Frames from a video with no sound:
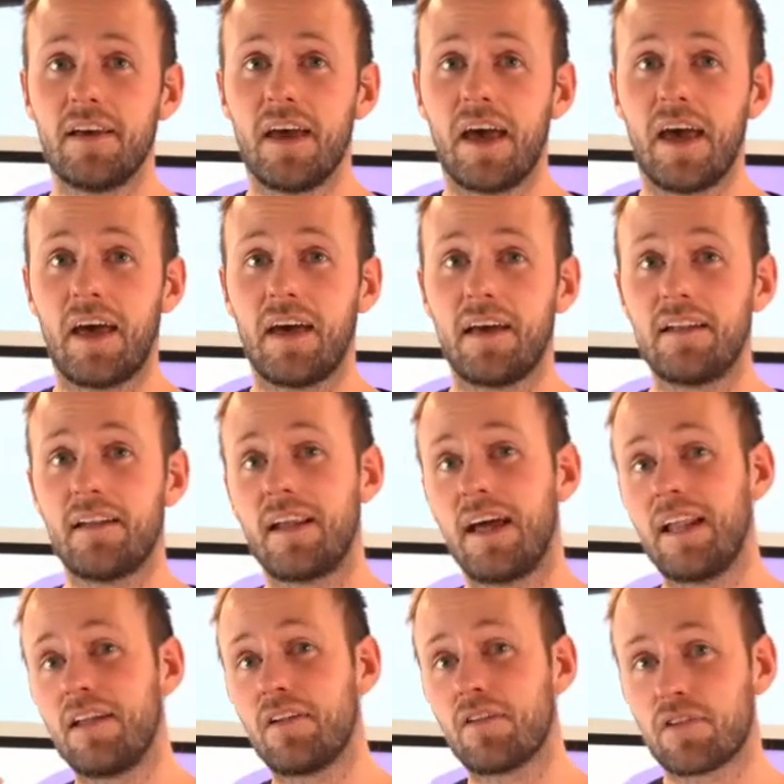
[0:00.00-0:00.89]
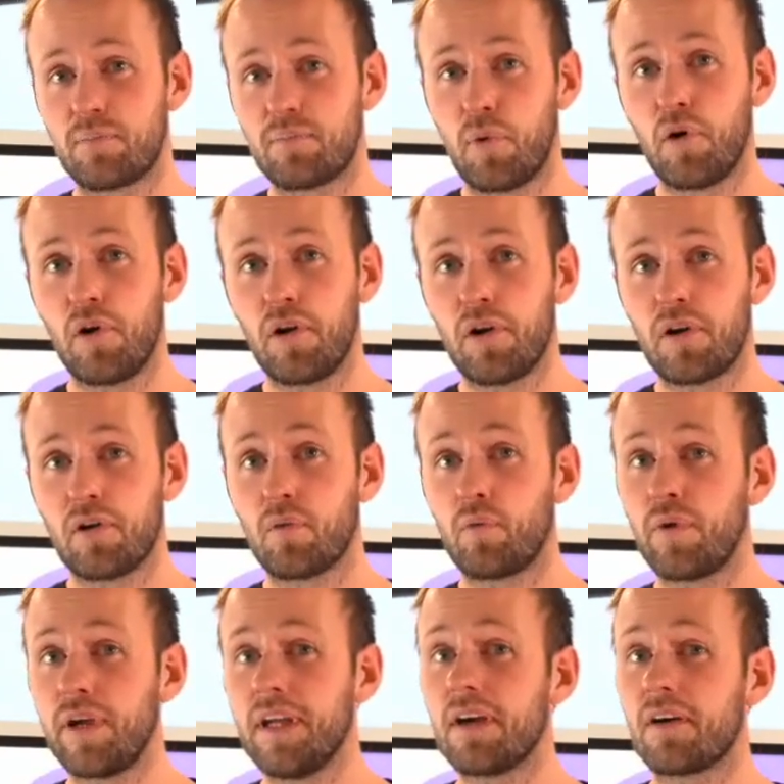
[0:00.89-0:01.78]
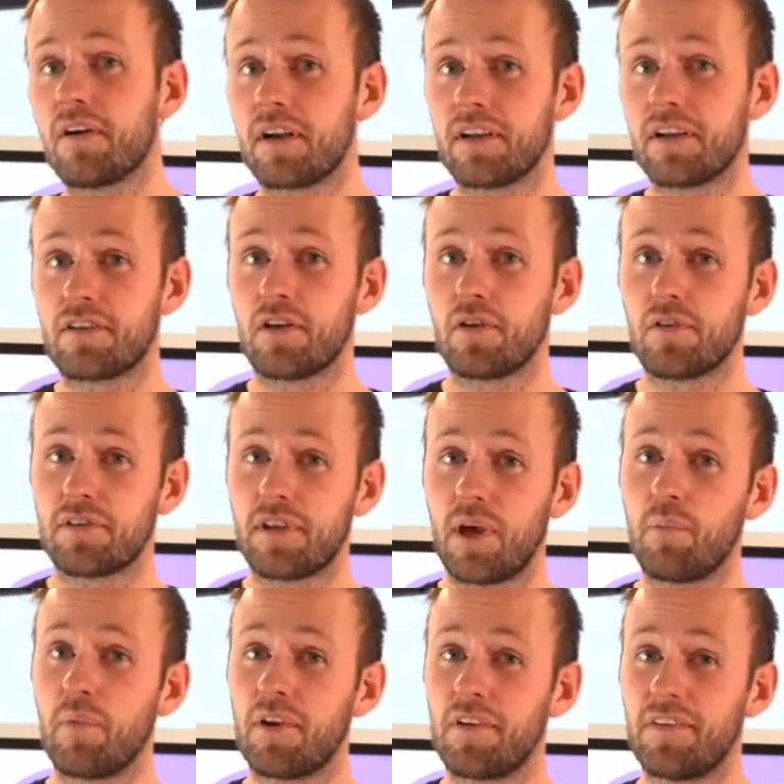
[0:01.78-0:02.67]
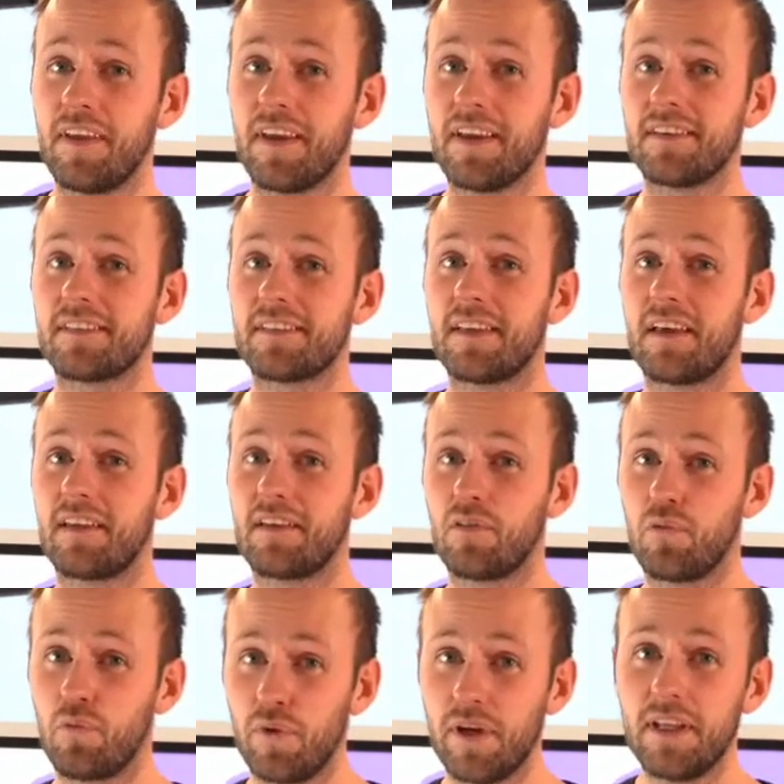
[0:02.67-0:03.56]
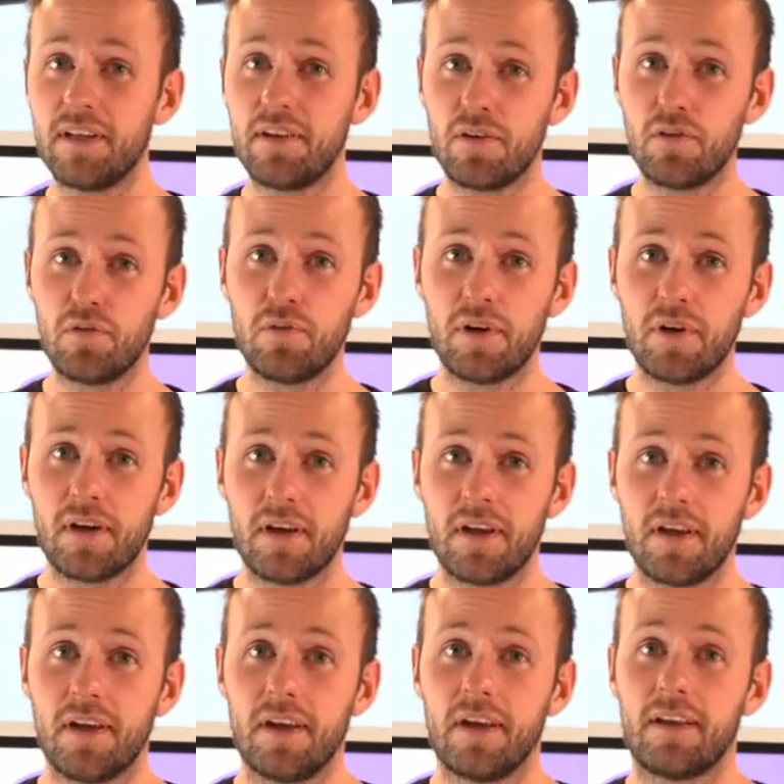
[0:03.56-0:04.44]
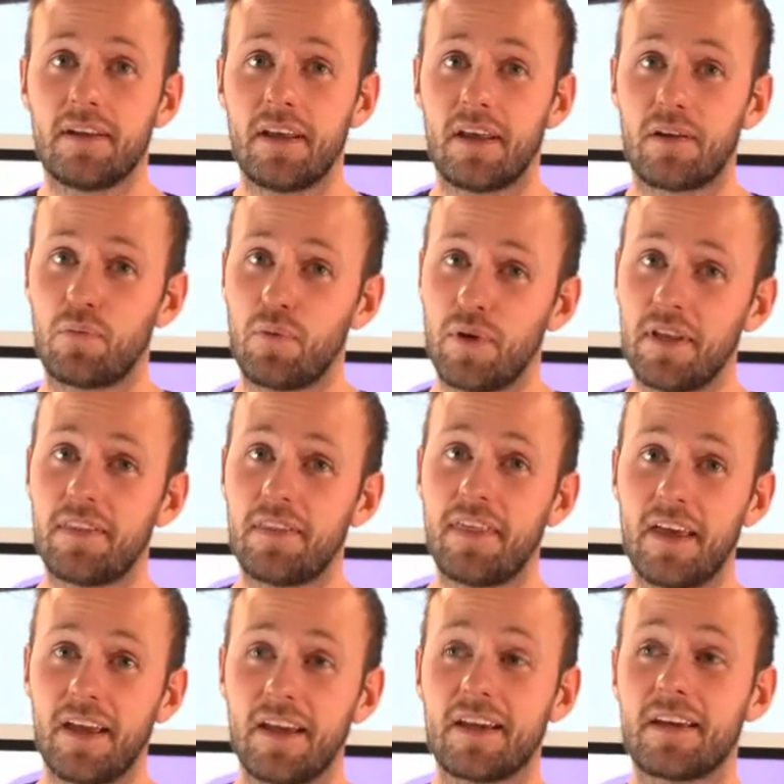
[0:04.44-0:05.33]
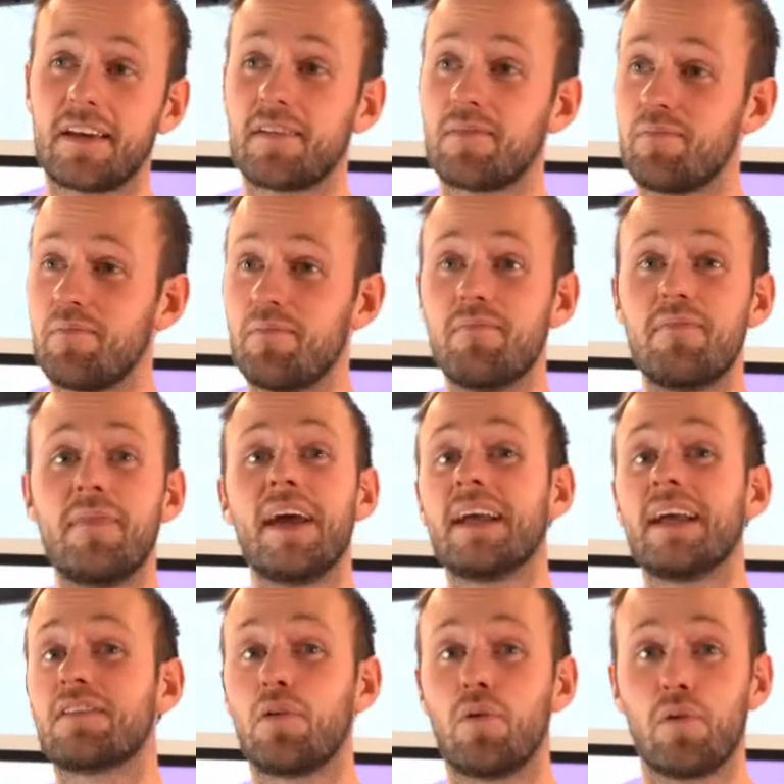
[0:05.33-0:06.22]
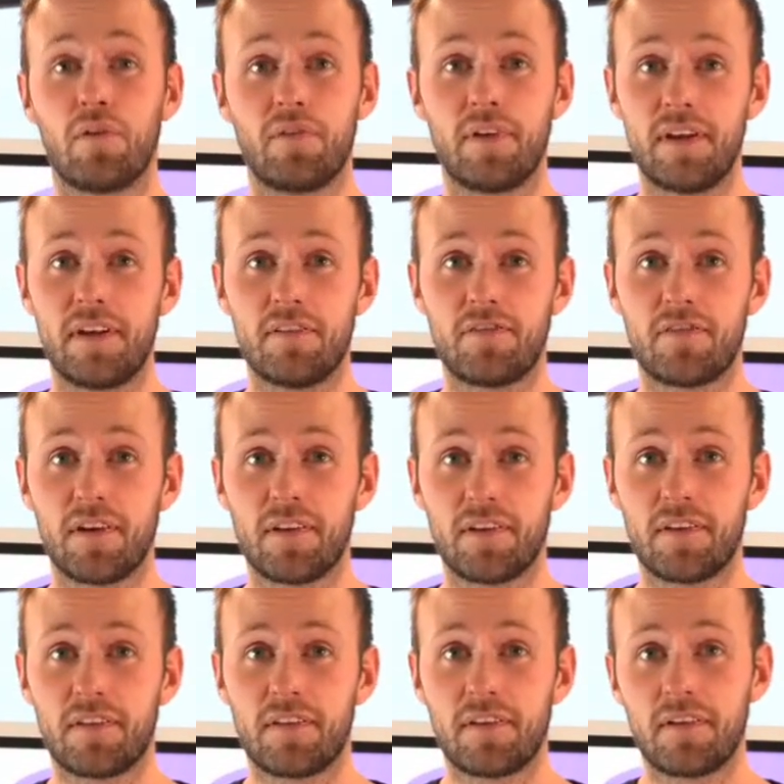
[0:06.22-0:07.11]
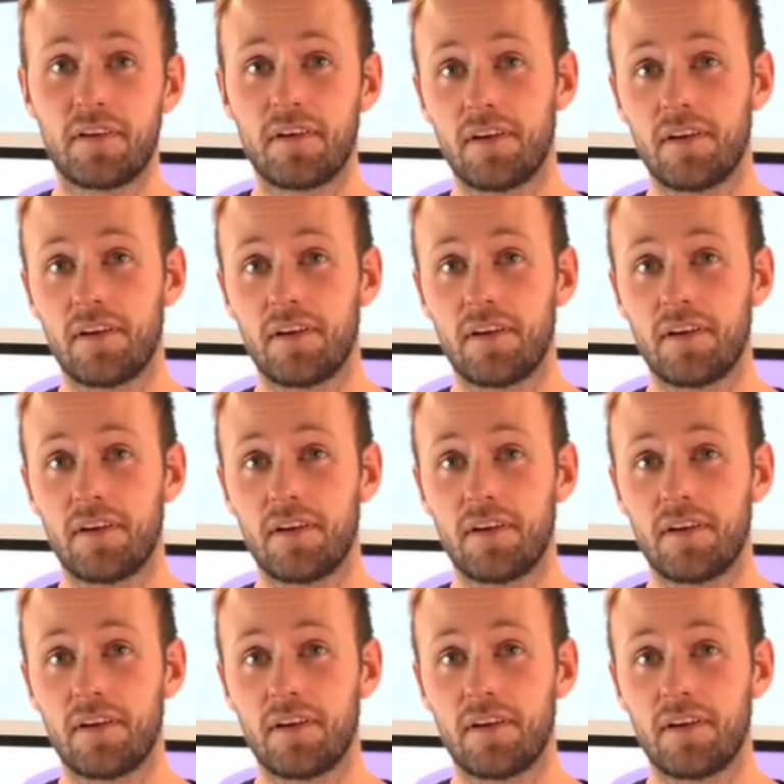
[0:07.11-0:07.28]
And a little spoiler, we are going to show some of the things that we do that we think makes all of the difference.